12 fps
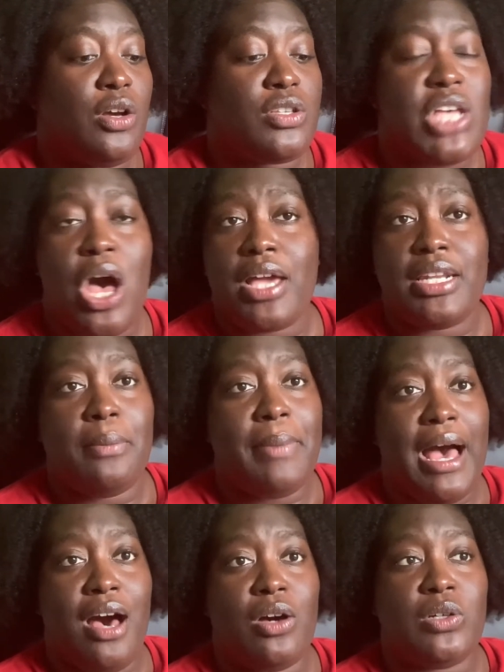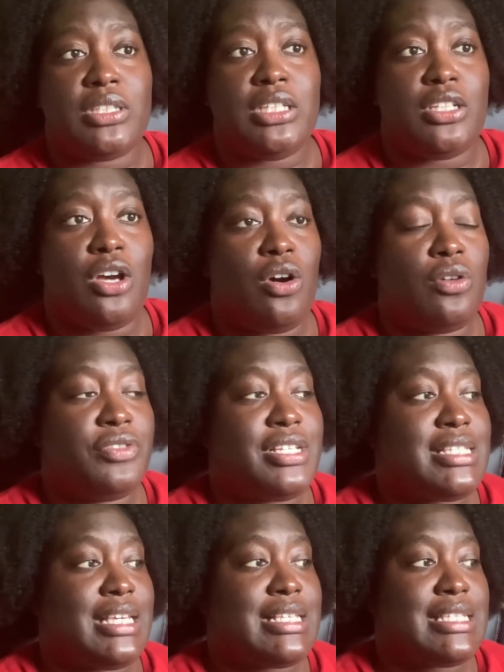talking about, the
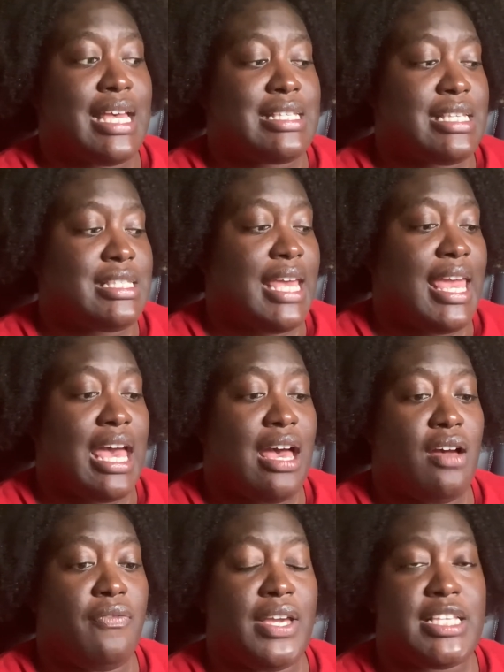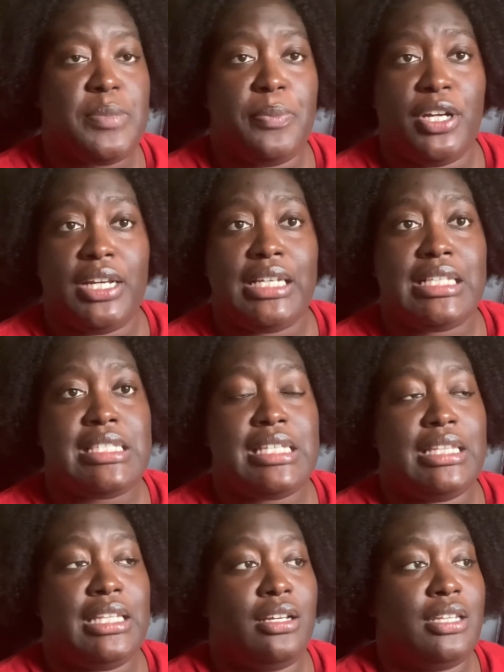successes they have experienced
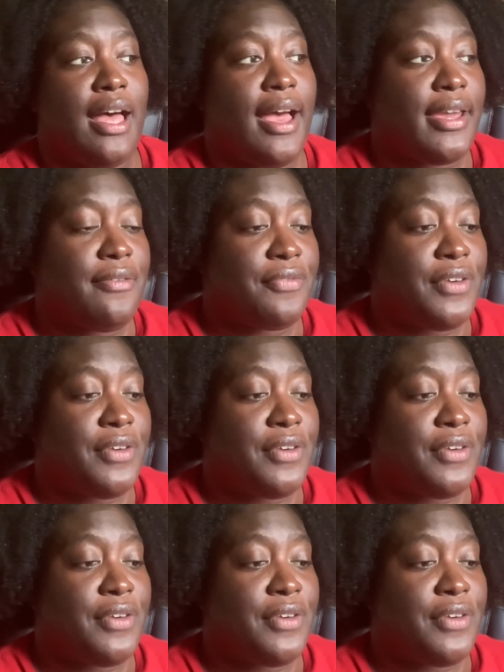in their life.